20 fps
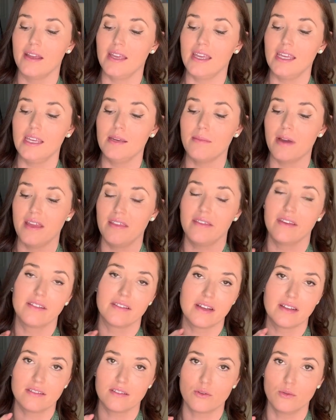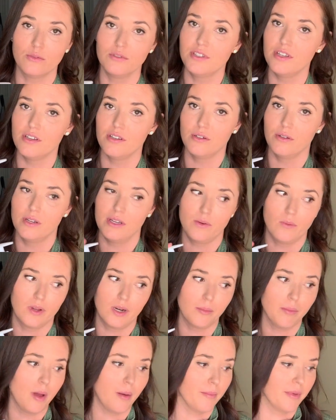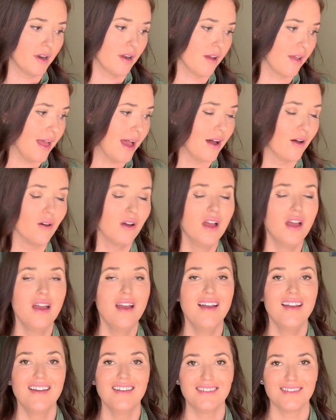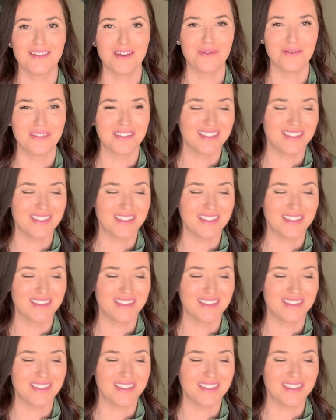he might think that's cool too and want to pump it all out, so we'll